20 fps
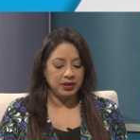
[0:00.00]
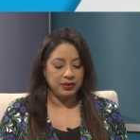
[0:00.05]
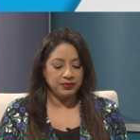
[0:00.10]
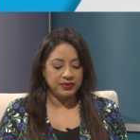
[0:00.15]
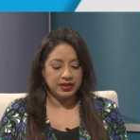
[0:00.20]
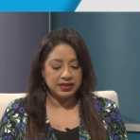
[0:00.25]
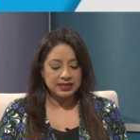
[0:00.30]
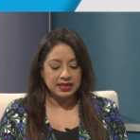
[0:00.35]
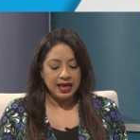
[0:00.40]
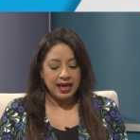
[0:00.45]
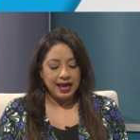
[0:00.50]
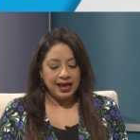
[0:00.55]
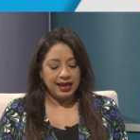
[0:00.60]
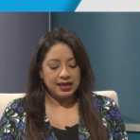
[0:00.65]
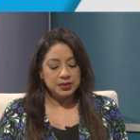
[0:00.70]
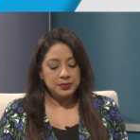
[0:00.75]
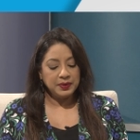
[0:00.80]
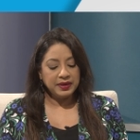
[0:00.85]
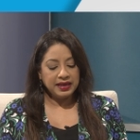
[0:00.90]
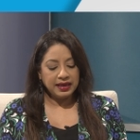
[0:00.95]
about this.
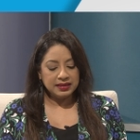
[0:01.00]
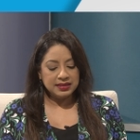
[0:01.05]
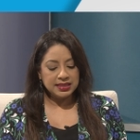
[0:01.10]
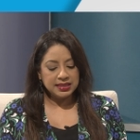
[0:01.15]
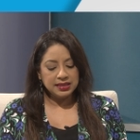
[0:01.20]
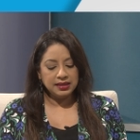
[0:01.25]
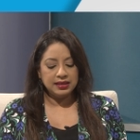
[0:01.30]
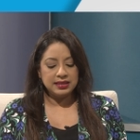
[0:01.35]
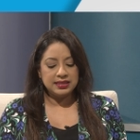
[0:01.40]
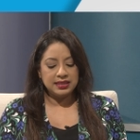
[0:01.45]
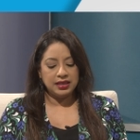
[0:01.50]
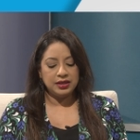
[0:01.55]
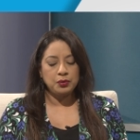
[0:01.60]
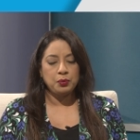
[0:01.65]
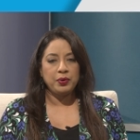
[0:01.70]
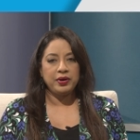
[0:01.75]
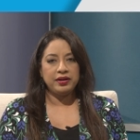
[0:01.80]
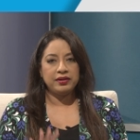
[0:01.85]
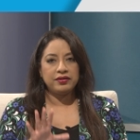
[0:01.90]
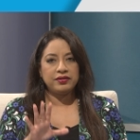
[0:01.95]
As we get
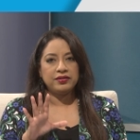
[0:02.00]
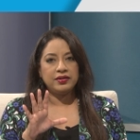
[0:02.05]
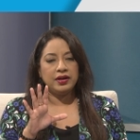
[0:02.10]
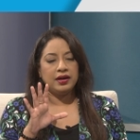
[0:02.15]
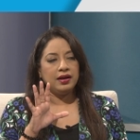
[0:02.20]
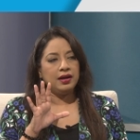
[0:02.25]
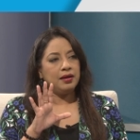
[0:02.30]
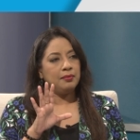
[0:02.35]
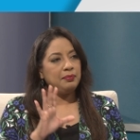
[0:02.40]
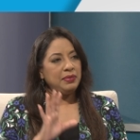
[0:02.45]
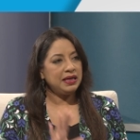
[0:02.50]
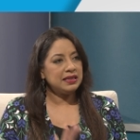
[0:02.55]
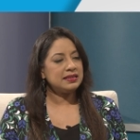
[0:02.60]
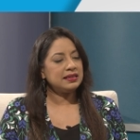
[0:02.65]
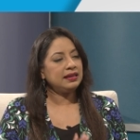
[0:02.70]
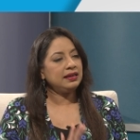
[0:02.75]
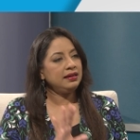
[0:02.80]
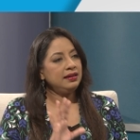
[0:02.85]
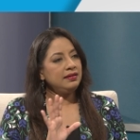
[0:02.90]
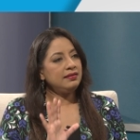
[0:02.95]
started with
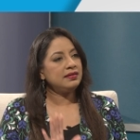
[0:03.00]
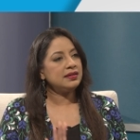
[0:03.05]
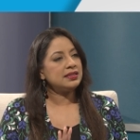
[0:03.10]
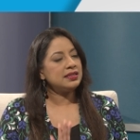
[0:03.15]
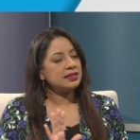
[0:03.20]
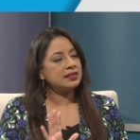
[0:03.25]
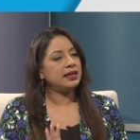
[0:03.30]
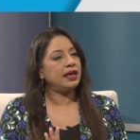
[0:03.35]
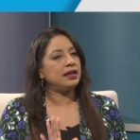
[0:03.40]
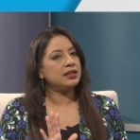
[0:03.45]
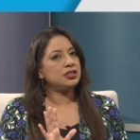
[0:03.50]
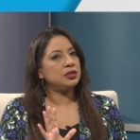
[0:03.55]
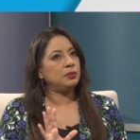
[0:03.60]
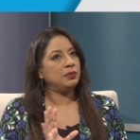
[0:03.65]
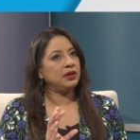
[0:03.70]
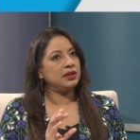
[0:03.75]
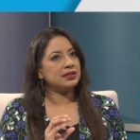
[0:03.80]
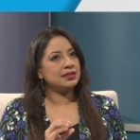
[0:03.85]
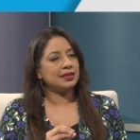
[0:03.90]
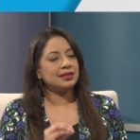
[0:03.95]
Basically, this is geared
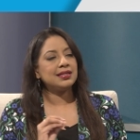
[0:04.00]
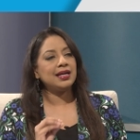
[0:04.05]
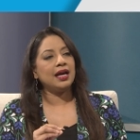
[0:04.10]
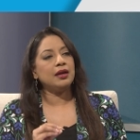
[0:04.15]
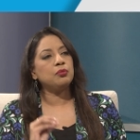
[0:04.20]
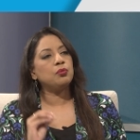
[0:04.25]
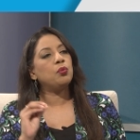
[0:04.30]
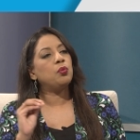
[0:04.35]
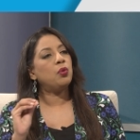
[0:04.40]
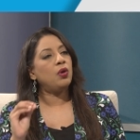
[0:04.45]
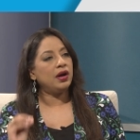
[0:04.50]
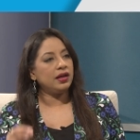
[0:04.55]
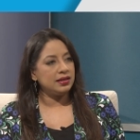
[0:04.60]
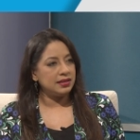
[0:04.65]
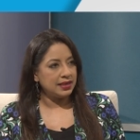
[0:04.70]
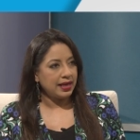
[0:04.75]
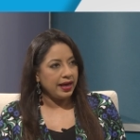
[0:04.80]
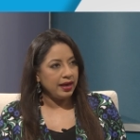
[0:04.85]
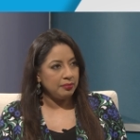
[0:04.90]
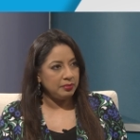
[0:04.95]
towards type
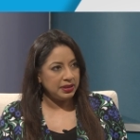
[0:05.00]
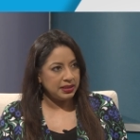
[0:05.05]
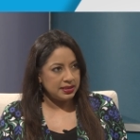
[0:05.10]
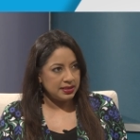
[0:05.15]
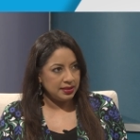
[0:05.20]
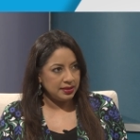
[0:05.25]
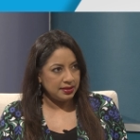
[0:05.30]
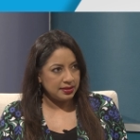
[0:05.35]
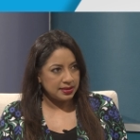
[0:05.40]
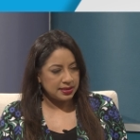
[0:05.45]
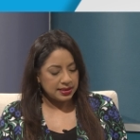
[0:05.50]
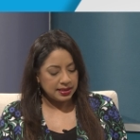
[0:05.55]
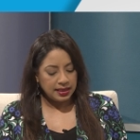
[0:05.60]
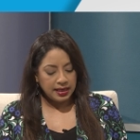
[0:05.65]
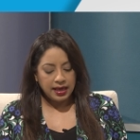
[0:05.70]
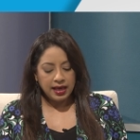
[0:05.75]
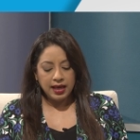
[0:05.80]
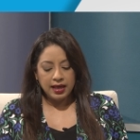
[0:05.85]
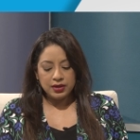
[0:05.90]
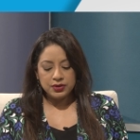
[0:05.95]
1 diabetes.
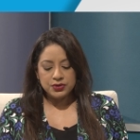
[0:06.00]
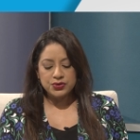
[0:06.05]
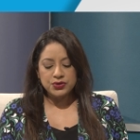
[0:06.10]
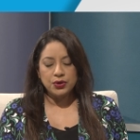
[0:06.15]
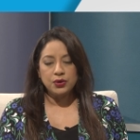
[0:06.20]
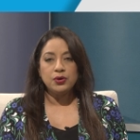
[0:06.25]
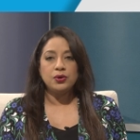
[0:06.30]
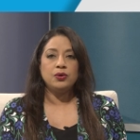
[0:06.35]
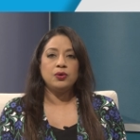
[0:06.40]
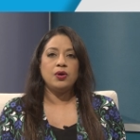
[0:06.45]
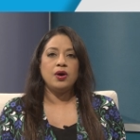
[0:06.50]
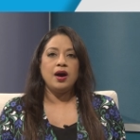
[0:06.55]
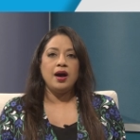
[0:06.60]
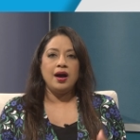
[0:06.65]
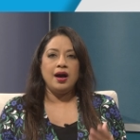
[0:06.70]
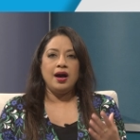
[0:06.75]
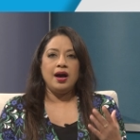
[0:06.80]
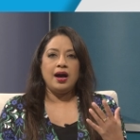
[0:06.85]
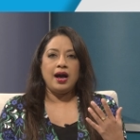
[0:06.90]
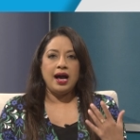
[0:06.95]
Correct. So,
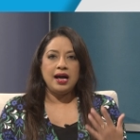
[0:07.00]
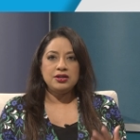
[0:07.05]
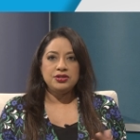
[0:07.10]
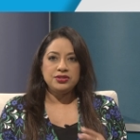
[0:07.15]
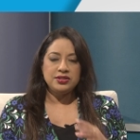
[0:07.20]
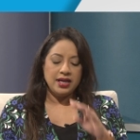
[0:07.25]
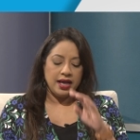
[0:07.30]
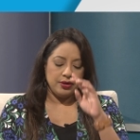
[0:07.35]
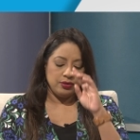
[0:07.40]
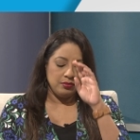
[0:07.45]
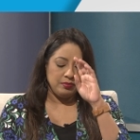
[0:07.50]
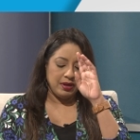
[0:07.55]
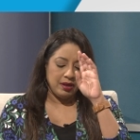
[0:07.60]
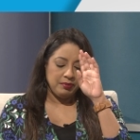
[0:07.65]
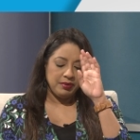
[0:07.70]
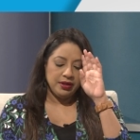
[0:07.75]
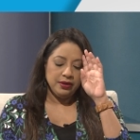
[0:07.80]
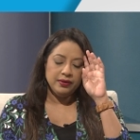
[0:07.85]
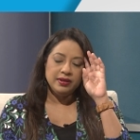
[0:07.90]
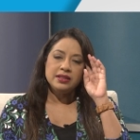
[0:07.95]
Andrew Dhanoo,
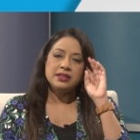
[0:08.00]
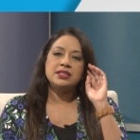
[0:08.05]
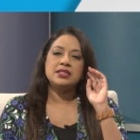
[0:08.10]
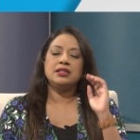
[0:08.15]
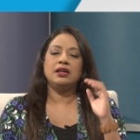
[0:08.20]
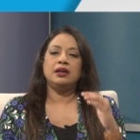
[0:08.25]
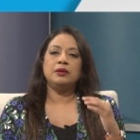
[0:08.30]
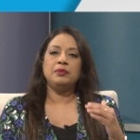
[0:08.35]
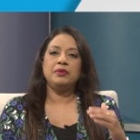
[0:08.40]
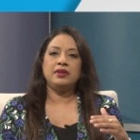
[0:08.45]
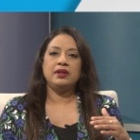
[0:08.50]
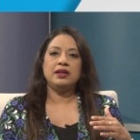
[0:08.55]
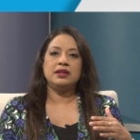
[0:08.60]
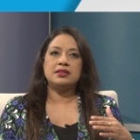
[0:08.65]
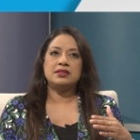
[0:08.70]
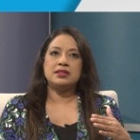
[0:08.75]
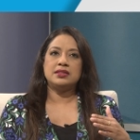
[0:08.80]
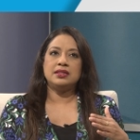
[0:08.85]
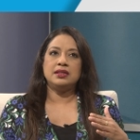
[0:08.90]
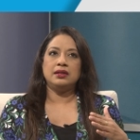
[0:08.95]
maybe you can start with
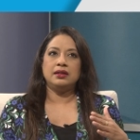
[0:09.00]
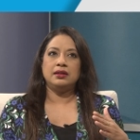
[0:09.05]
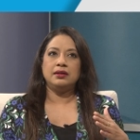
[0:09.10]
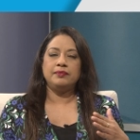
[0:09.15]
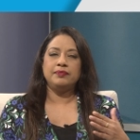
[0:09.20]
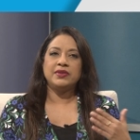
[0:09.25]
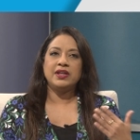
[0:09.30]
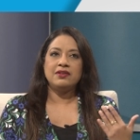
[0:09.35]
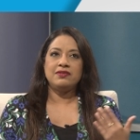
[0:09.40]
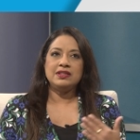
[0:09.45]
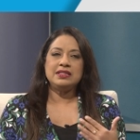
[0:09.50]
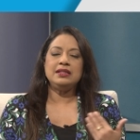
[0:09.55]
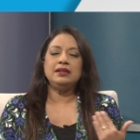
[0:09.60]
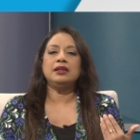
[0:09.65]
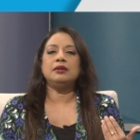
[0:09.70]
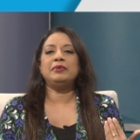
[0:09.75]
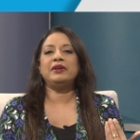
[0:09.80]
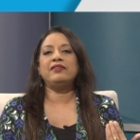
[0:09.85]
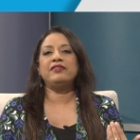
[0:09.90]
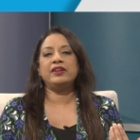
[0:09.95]
us to give us a
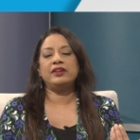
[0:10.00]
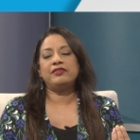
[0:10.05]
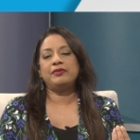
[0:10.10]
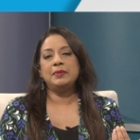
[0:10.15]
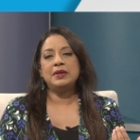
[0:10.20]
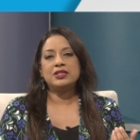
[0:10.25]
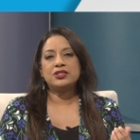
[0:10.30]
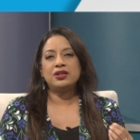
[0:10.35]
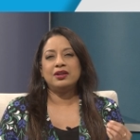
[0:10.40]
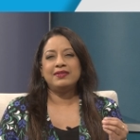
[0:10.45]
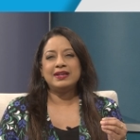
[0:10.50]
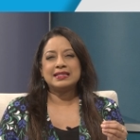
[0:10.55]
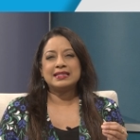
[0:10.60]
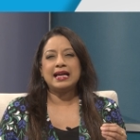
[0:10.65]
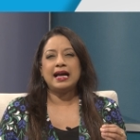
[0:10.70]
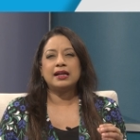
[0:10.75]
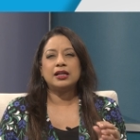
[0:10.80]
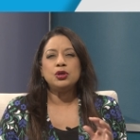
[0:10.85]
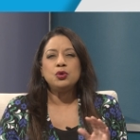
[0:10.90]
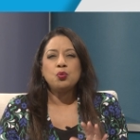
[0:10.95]
little bit of information of
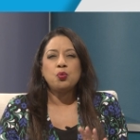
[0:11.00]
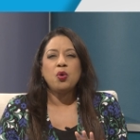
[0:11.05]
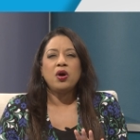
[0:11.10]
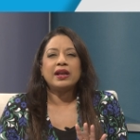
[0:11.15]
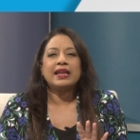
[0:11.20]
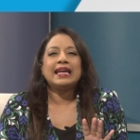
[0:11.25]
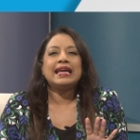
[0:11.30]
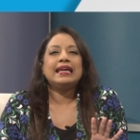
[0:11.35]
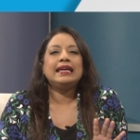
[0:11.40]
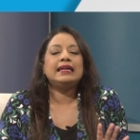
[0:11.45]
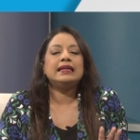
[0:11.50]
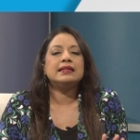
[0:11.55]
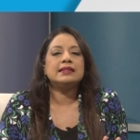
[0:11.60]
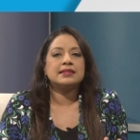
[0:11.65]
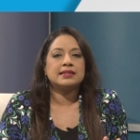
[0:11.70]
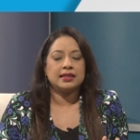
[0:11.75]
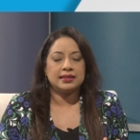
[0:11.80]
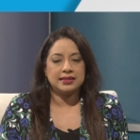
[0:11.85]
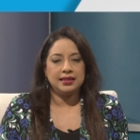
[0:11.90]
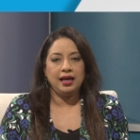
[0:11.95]
exactly what
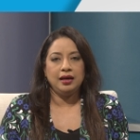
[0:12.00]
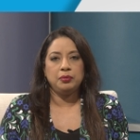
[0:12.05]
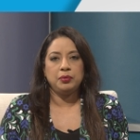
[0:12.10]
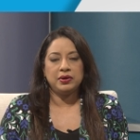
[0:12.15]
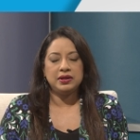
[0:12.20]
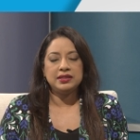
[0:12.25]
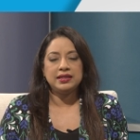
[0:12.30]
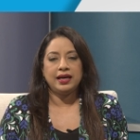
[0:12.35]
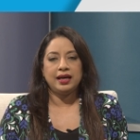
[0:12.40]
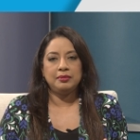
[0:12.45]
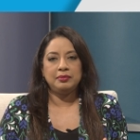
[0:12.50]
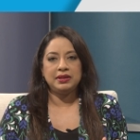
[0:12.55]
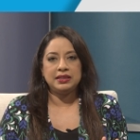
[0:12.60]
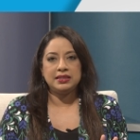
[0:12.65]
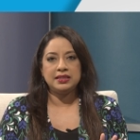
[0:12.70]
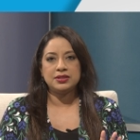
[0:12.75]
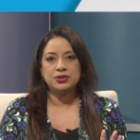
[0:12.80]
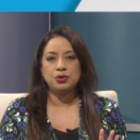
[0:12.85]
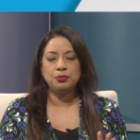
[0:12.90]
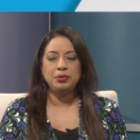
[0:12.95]
is type 1
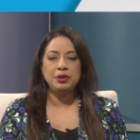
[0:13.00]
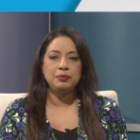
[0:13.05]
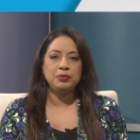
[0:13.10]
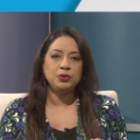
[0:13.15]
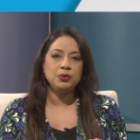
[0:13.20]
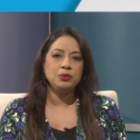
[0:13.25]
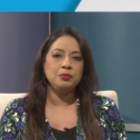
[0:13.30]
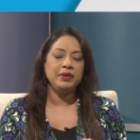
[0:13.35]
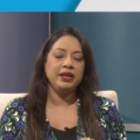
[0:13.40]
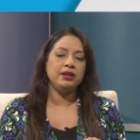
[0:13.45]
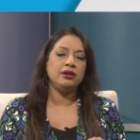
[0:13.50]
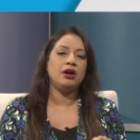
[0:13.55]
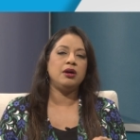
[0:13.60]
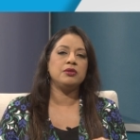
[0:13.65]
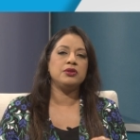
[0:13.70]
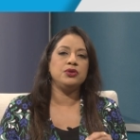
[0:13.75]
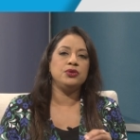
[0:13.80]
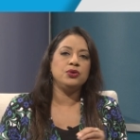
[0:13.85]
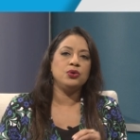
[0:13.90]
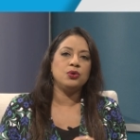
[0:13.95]
diabetes. So people who may
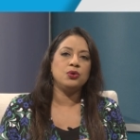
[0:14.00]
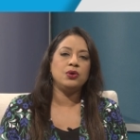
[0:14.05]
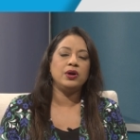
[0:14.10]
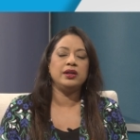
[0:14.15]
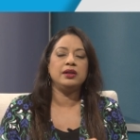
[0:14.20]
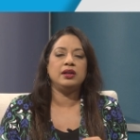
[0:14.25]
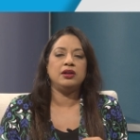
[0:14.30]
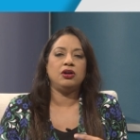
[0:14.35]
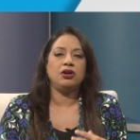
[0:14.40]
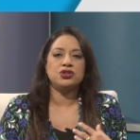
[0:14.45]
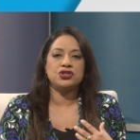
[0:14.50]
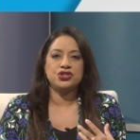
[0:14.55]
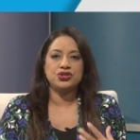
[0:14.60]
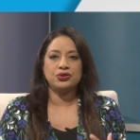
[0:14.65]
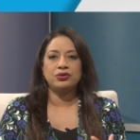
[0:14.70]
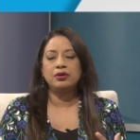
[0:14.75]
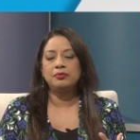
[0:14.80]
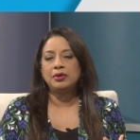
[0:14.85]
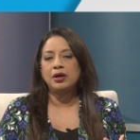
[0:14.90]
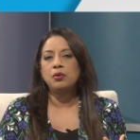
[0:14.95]
not know and not
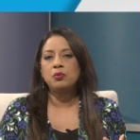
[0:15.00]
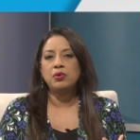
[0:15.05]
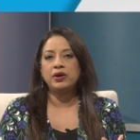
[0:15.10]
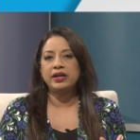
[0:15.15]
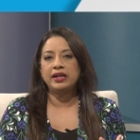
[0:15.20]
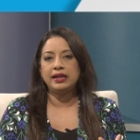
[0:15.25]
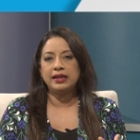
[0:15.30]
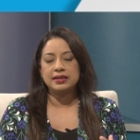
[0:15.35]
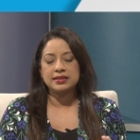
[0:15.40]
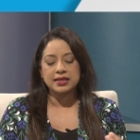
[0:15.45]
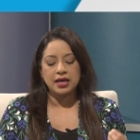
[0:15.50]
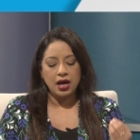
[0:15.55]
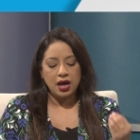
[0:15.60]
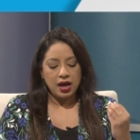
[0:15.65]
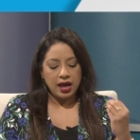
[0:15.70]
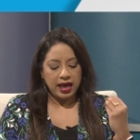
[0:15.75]
sure about what it is,